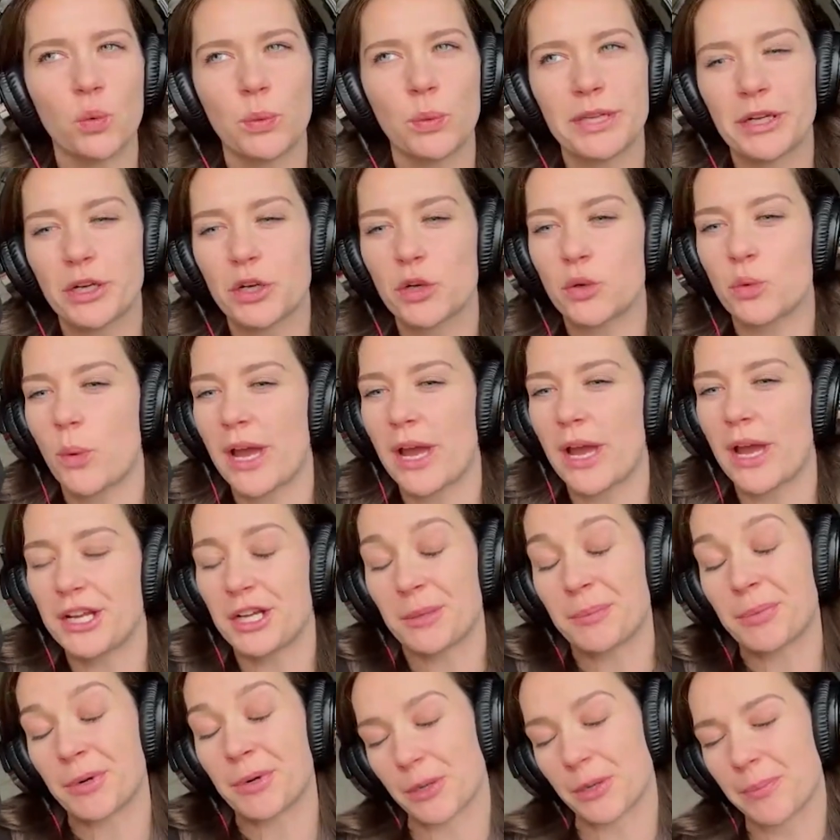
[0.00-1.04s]
weird way,
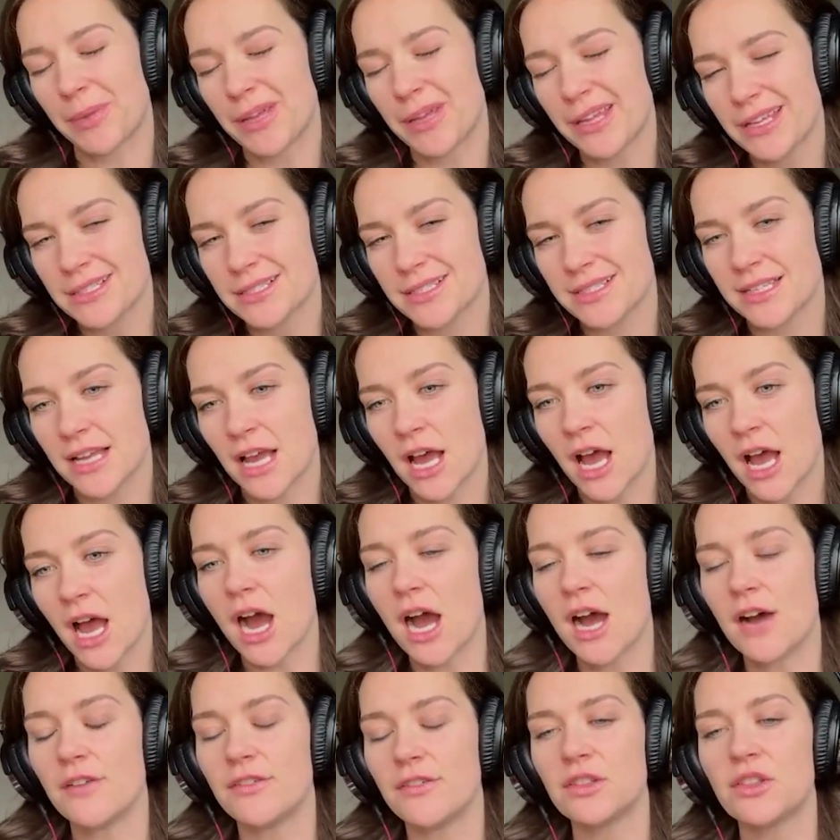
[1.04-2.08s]
your purpose
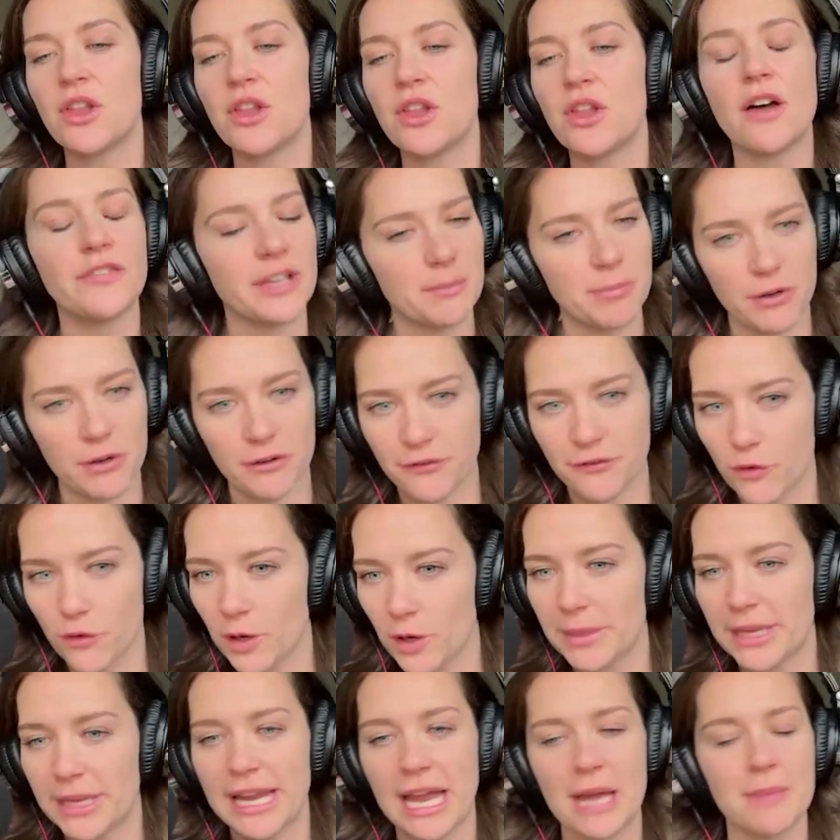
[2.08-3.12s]
of loving
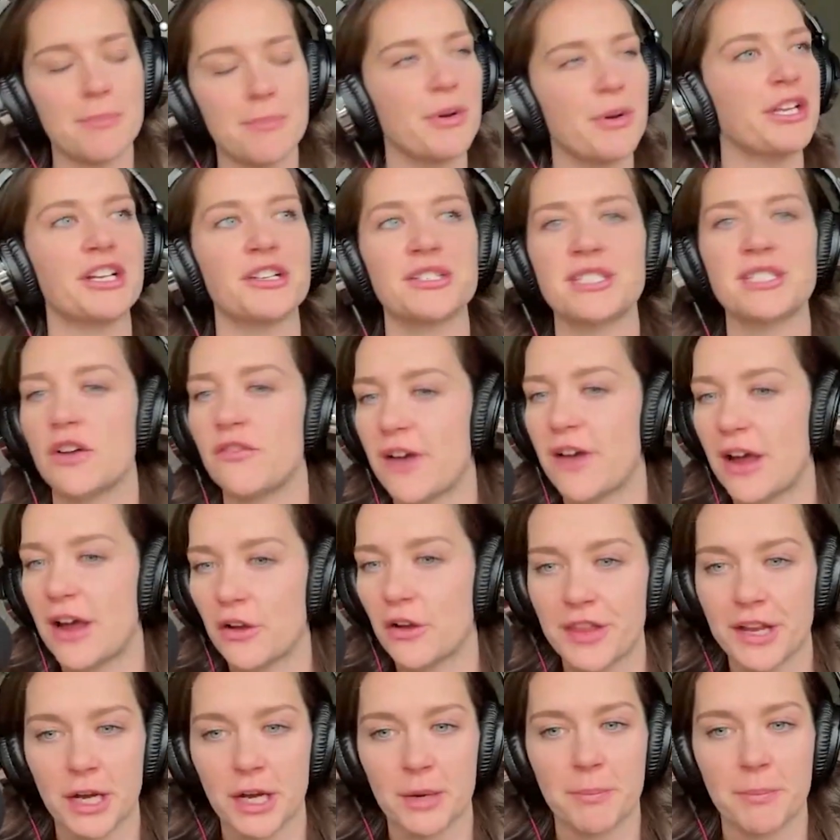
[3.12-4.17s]
performing and putting yourself
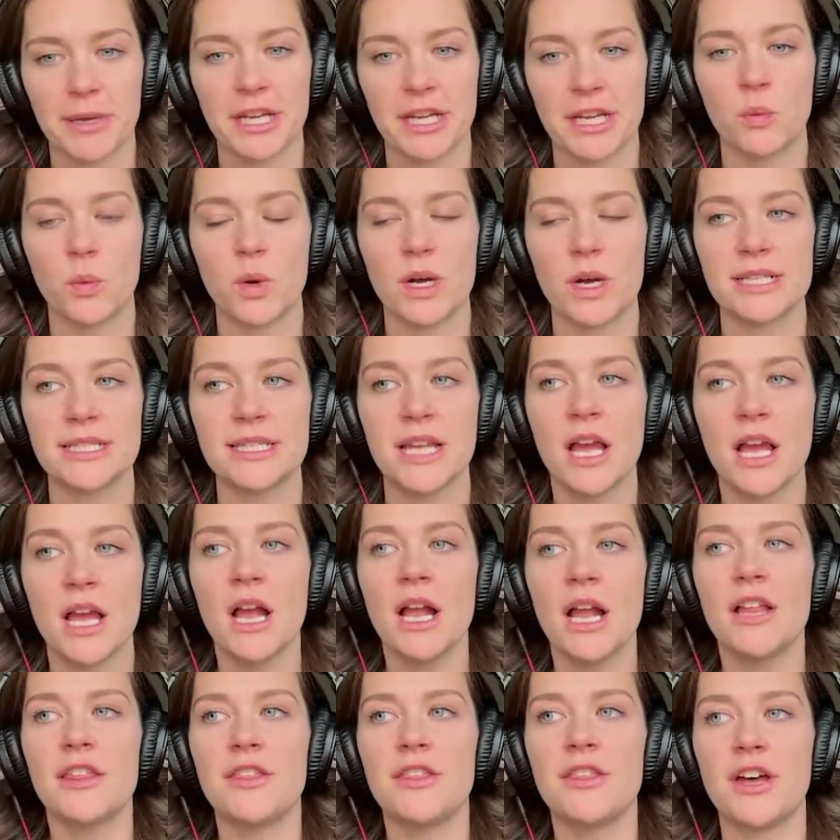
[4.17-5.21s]
out there. But it was
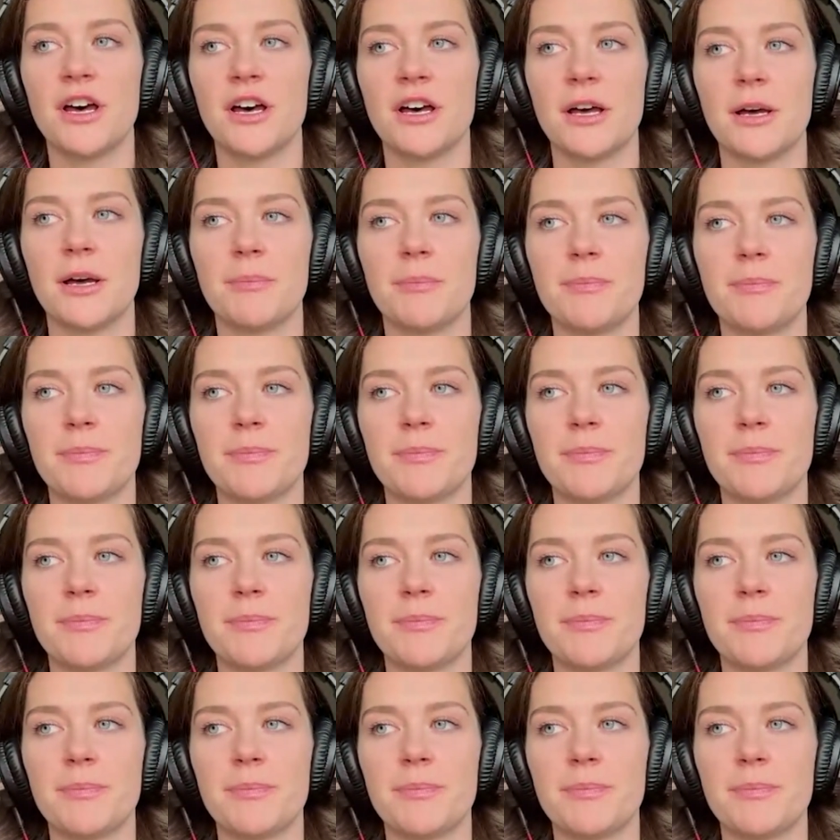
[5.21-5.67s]
the